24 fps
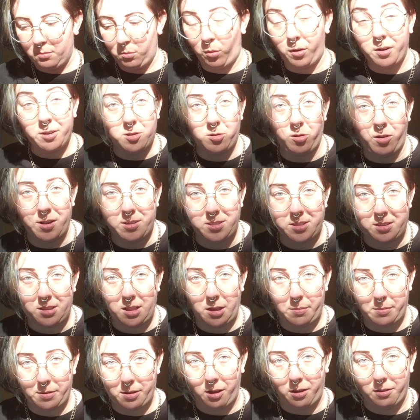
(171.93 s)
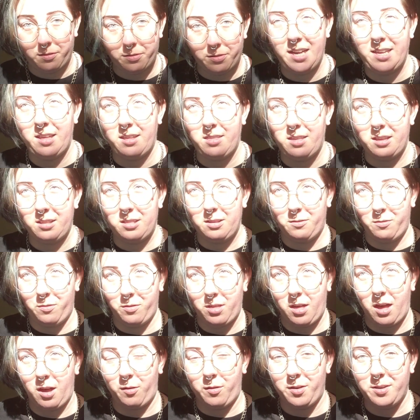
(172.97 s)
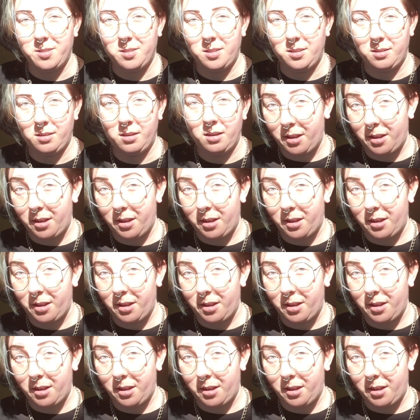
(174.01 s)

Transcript: moisturizing them enough, and I think that for that reason